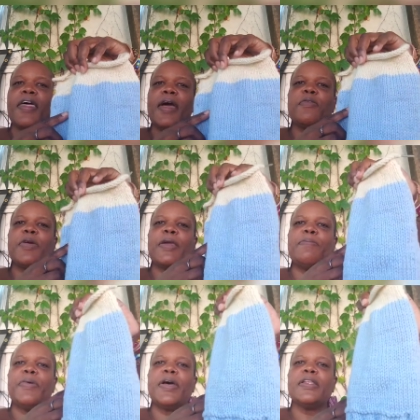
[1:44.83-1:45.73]
that way,
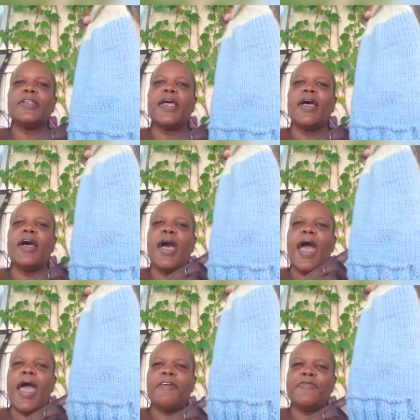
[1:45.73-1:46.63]
but
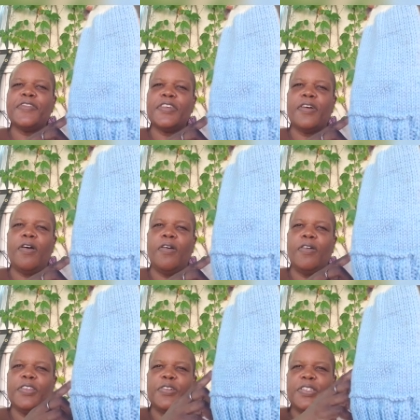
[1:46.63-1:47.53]
after
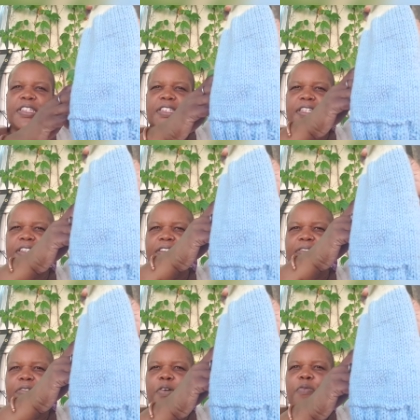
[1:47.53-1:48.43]
all your knitting,
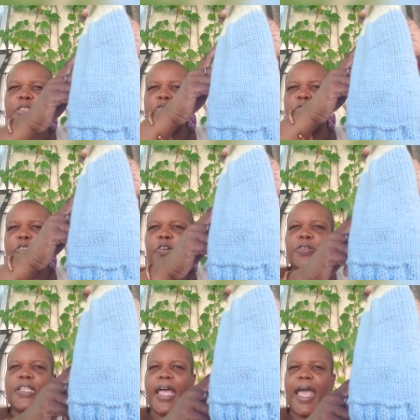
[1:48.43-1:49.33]
when you
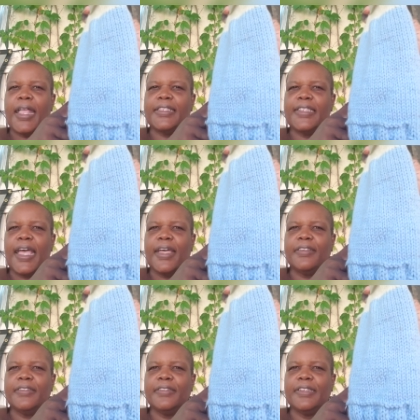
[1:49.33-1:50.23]
fold the hat
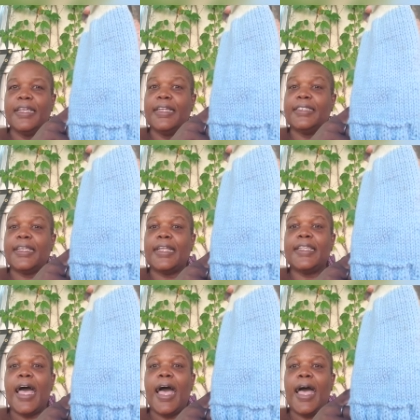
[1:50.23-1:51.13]
down,
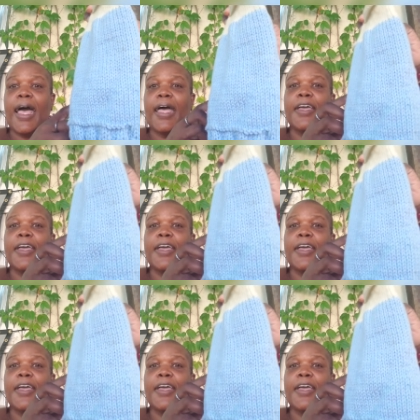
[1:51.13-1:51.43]
ta-da,